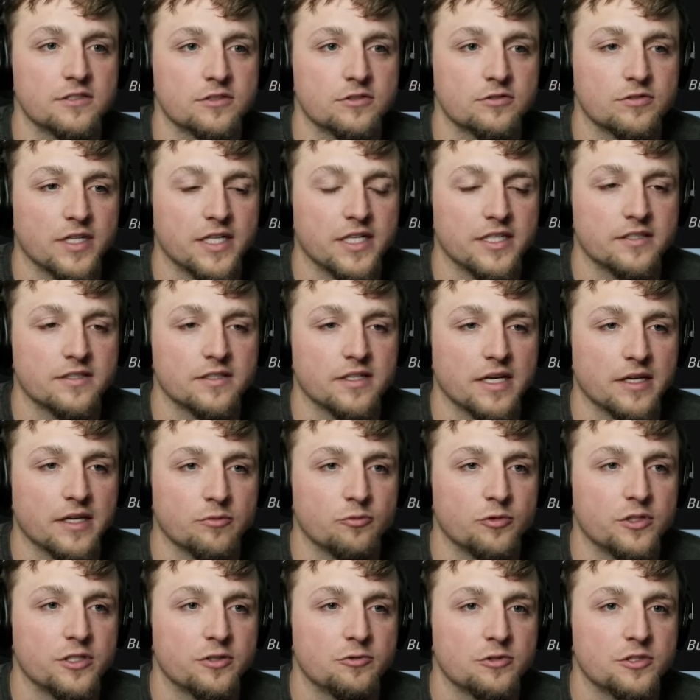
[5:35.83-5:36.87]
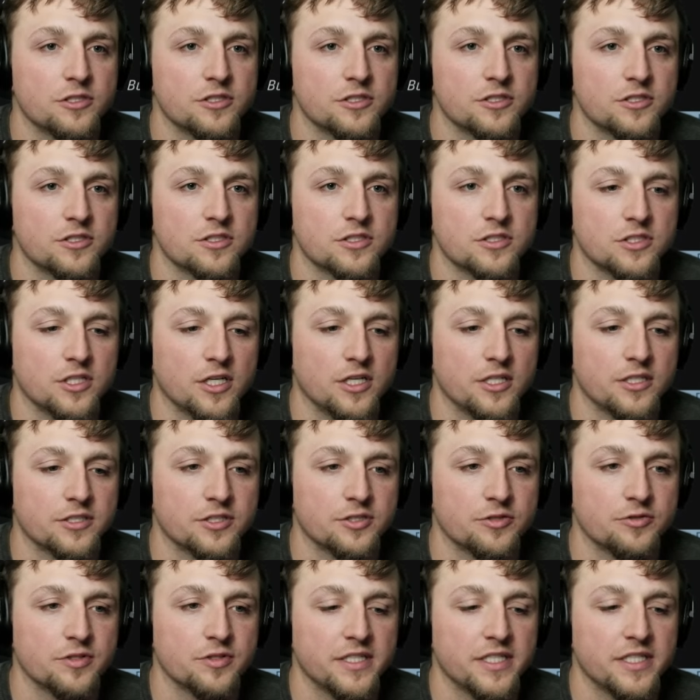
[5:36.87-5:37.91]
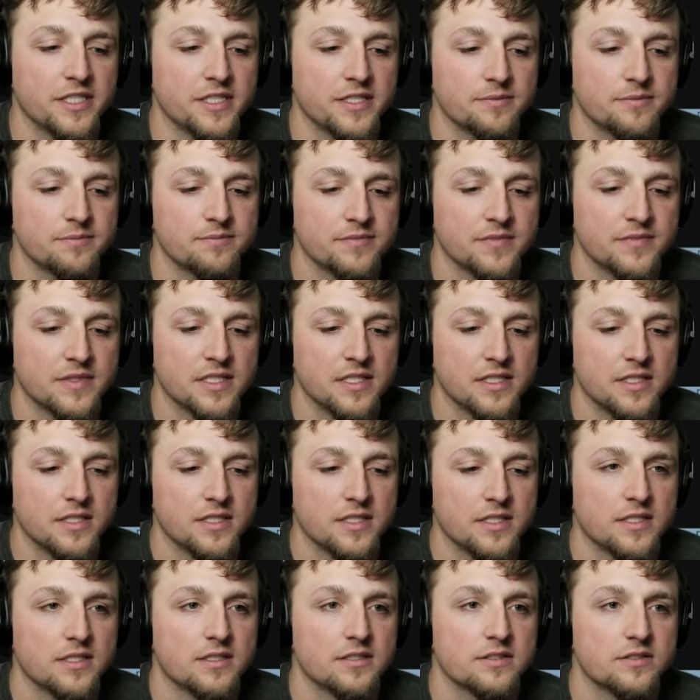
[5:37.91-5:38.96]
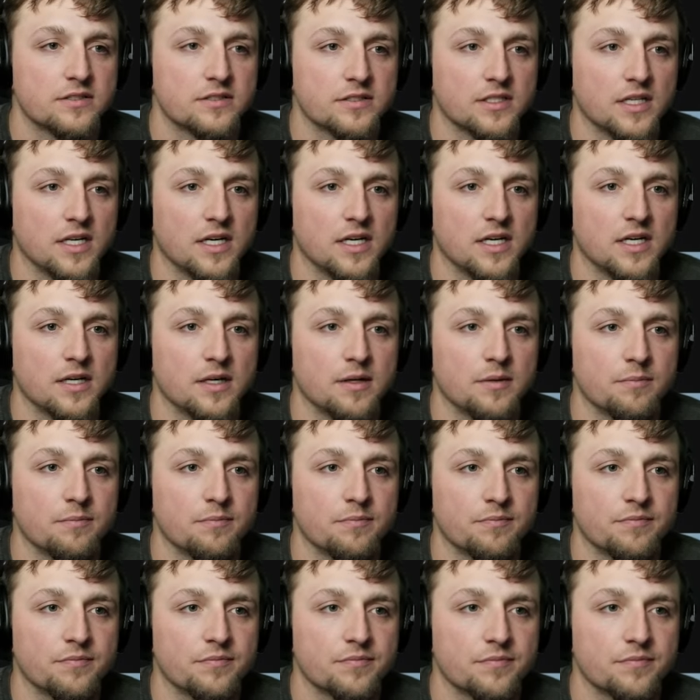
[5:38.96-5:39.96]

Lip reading: Great. And we will start doing some